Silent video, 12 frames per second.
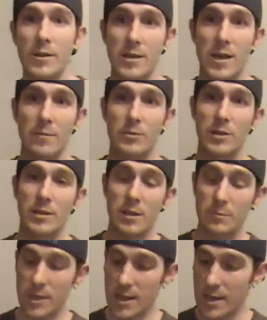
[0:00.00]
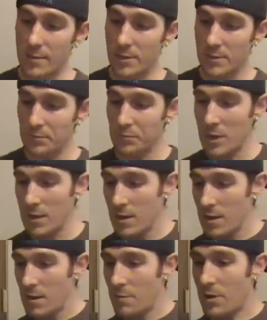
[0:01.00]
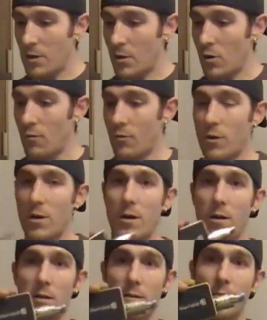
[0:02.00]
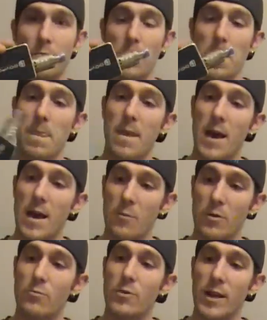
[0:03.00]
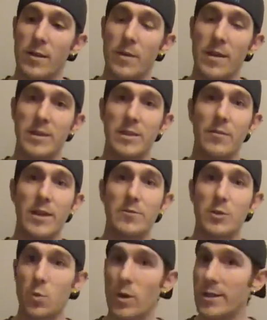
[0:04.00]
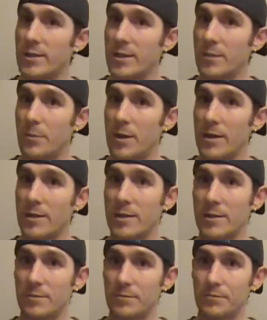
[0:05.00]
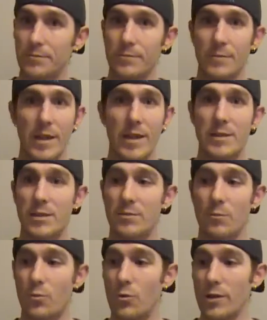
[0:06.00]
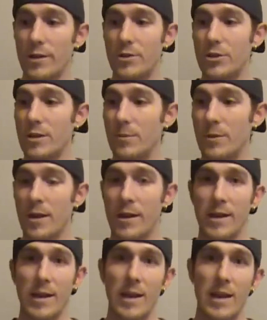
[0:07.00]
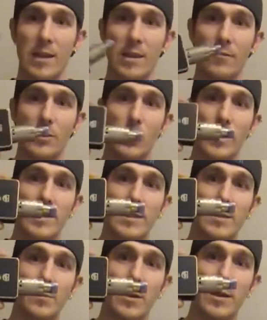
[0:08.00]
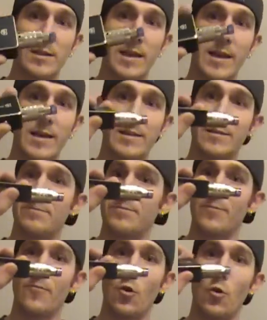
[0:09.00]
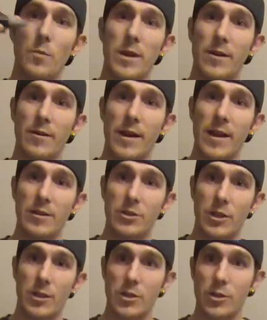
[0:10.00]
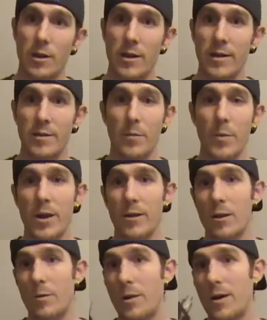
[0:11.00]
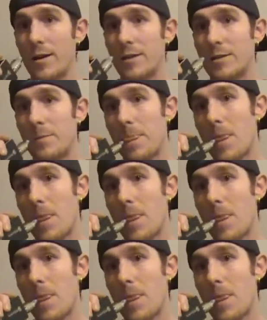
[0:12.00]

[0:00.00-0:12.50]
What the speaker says: the time, just sometimes. But overall, I would recommend this device for 26 bucks. It's really cheap. You're not going to get anything for 26 bucks that has voltmeter and charger on it in parallel box.